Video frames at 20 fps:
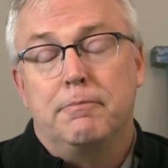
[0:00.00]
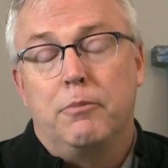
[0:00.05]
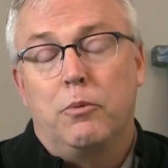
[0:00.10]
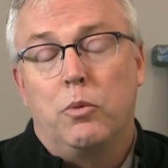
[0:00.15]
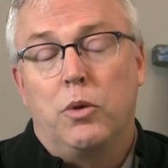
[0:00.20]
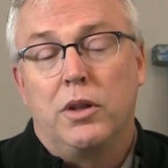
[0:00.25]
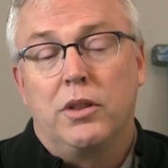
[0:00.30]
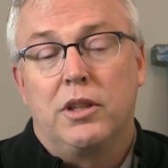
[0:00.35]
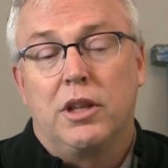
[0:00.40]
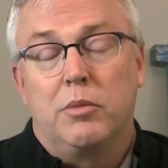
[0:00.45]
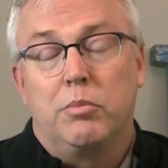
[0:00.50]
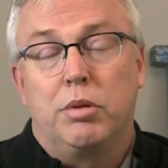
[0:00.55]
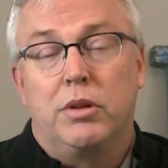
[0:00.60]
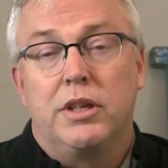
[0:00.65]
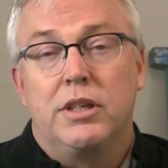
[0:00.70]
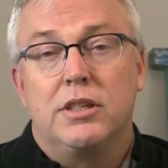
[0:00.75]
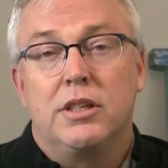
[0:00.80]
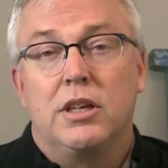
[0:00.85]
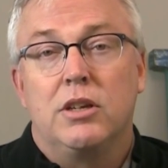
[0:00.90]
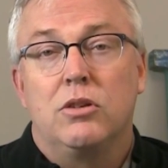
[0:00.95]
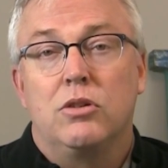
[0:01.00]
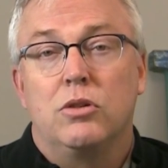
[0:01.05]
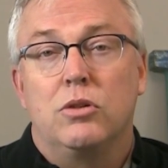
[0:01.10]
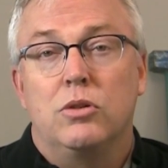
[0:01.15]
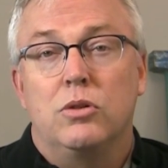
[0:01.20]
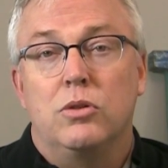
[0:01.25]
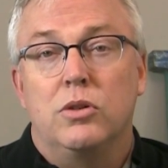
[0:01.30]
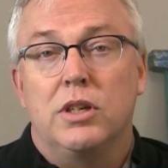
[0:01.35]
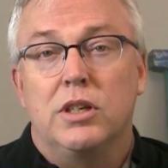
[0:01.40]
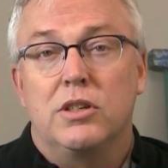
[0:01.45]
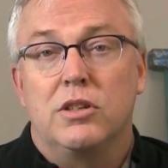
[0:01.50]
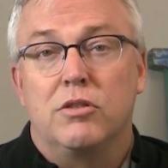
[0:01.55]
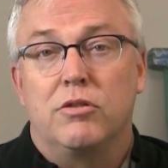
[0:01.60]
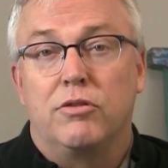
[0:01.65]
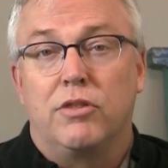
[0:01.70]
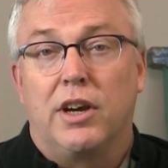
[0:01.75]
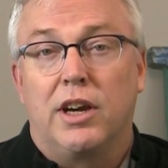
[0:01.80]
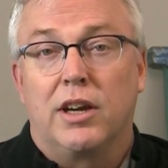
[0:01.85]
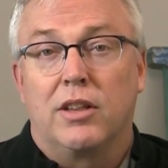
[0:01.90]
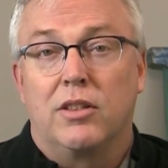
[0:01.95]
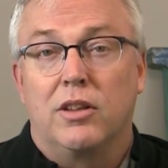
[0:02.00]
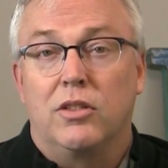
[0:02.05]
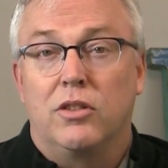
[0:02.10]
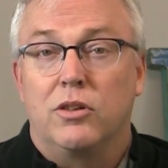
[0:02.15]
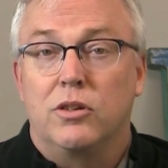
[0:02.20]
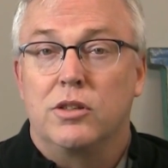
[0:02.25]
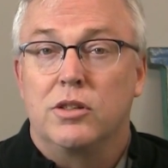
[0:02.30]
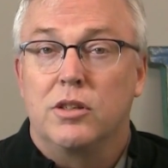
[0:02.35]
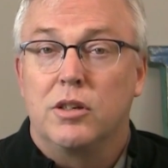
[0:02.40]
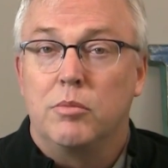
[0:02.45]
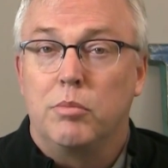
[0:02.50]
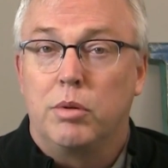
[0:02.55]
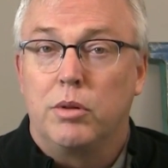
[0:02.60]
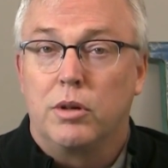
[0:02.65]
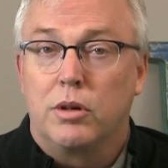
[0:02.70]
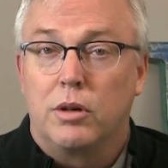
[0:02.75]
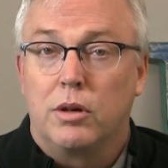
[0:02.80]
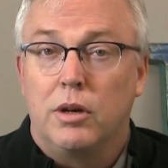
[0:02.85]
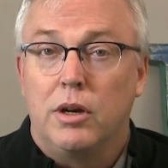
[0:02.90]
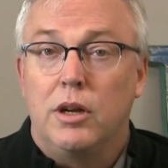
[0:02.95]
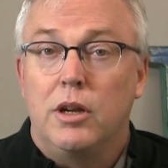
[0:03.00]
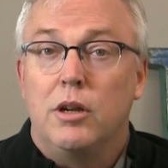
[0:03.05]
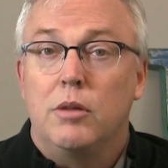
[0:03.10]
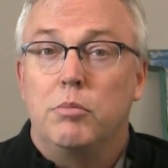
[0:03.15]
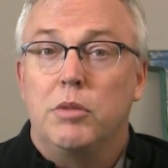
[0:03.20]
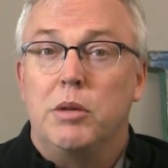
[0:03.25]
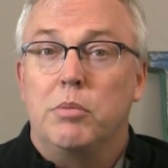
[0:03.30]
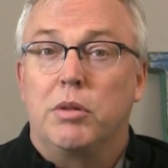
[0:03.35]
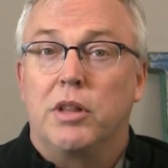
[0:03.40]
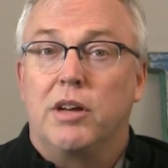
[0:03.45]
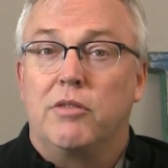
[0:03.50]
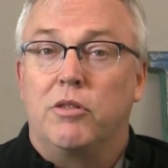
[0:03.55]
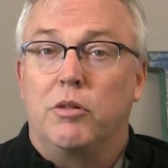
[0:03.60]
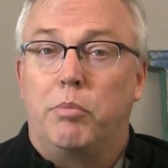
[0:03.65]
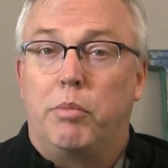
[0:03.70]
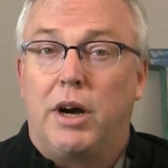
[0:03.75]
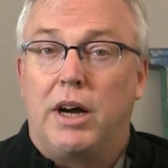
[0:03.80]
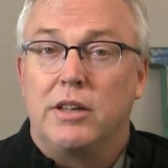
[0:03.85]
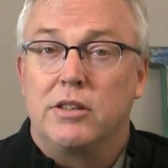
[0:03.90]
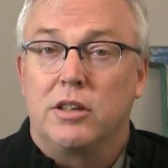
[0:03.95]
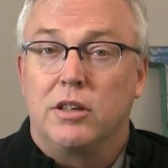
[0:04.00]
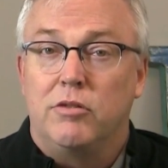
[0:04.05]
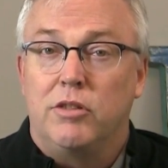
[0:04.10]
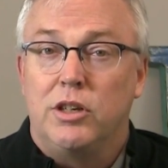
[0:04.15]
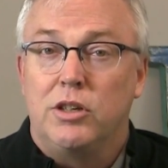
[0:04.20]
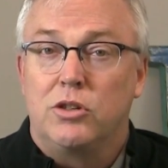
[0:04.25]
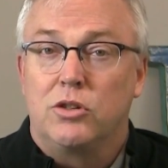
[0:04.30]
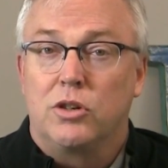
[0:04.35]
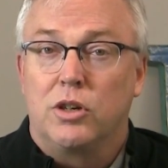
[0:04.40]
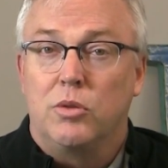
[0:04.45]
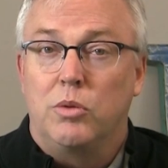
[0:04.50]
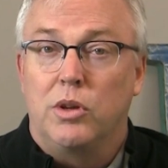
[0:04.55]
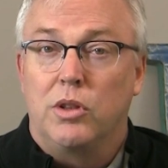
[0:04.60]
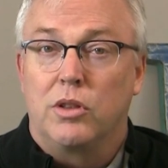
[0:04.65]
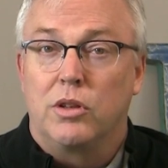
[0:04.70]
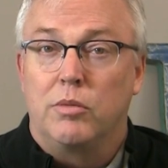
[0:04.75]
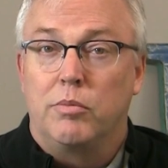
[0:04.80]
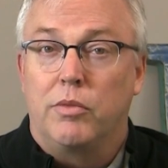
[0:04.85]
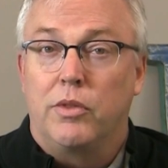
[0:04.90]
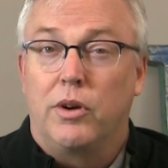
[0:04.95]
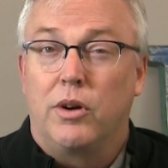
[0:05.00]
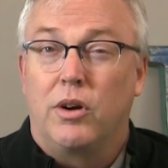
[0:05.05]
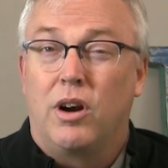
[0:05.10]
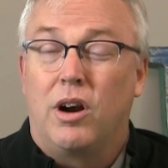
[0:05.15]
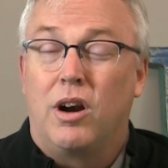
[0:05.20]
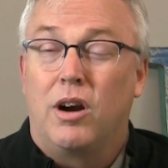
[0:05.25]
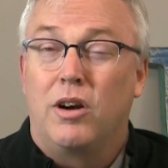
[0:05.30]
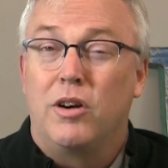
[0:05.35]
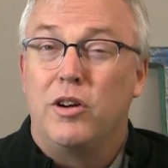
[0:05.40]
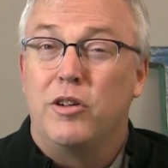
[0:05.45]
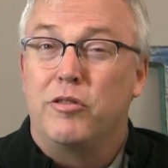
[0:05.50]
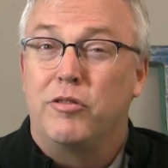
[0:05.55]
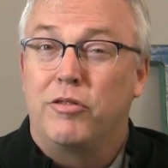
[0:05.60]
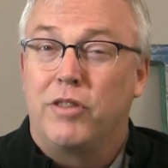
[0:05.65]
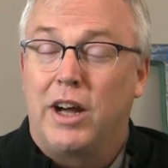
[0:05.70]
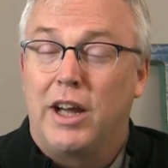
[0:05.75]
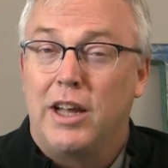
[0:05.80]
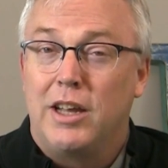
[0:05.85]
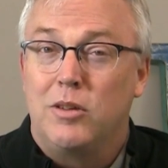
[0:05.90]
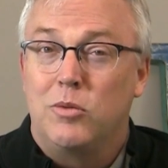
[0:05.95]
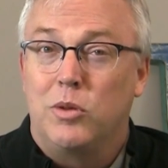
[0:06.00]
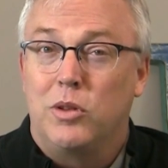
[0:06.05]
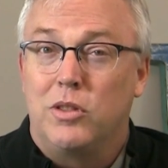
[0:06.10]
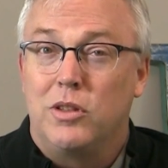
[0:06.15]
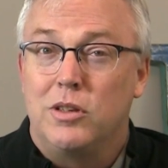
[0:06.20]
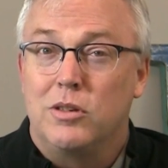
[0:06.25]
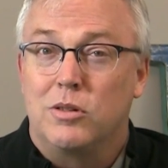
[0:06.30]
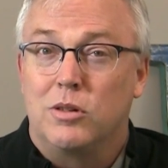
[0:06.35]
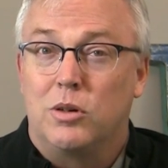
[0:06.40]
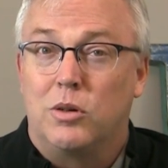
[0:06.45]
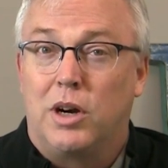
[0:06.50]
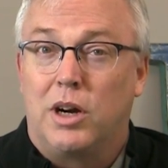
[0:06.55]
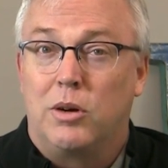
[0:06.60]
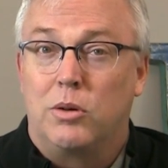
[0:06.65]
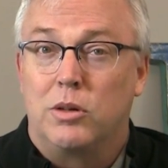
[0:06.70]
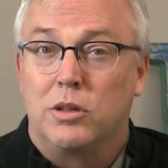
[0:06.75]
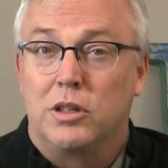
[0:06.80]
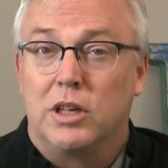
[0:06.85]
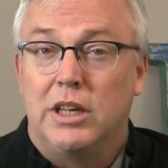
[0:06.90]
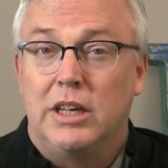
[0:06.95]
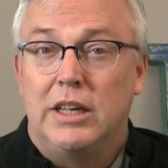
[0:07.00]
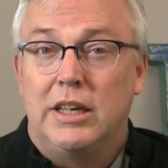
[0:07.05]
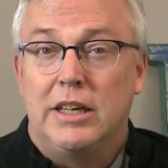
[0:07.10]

what that plays into is the fact that they're simpler, people have a positive history with them. They're hard to find with these low hours.